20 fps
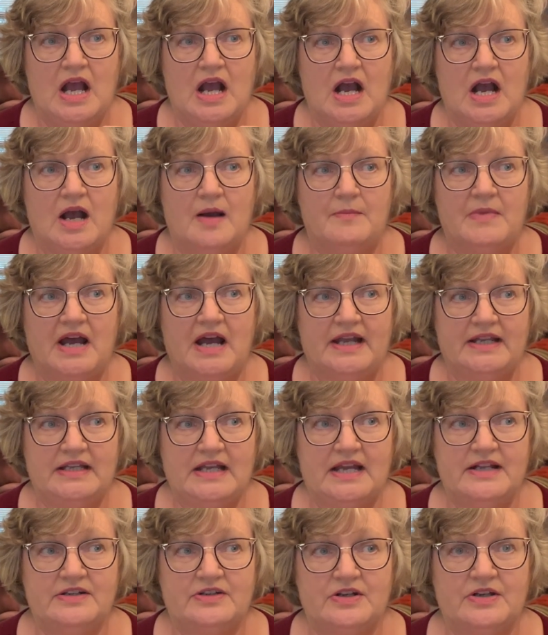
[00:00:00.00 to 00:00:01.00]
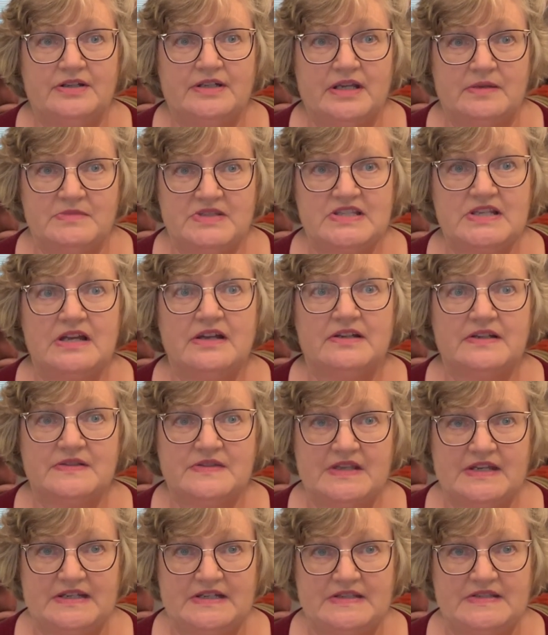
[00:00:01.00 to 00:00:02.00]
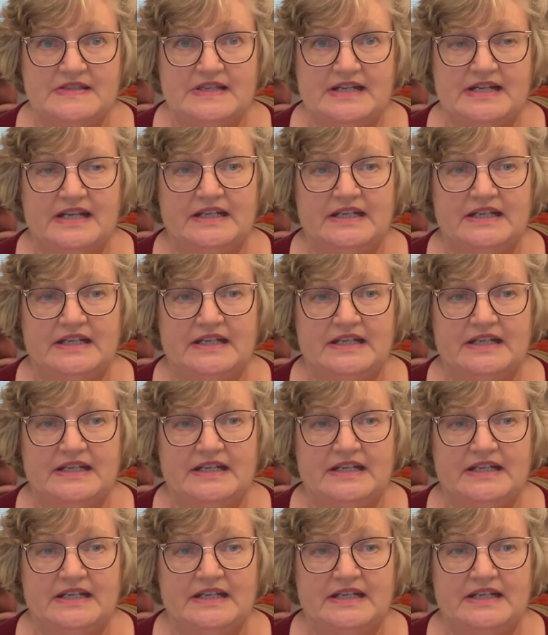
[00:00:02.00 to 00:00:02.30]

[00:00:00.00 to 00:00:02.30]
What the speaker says: I got it on Amazon because, like I said,